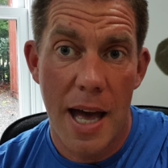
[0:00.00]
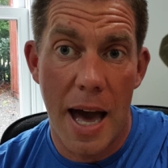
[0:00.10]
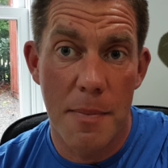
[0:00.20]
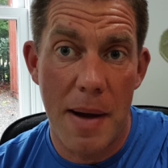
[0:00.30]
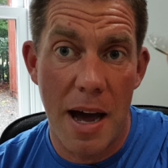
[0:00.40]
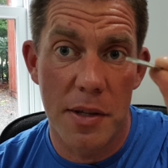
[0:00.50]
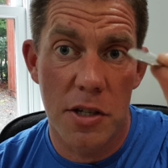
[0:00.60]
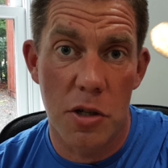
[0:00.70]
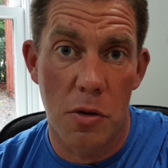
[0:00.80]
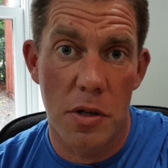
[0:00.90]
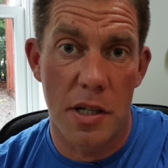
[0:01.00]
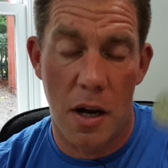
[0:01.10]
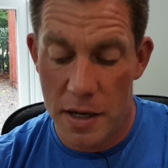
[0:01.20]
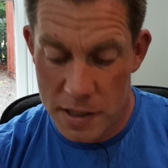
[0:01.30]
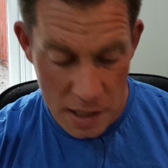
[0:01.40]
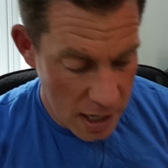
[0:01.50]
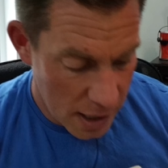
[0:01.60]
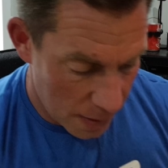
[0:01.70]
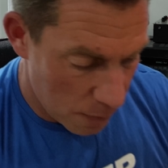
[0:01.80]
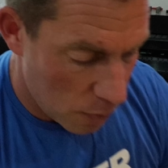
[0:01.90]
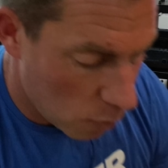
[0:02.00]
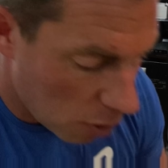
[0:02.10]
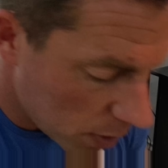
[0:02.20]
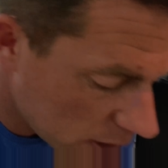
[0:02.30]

and about this sort of size. And what we're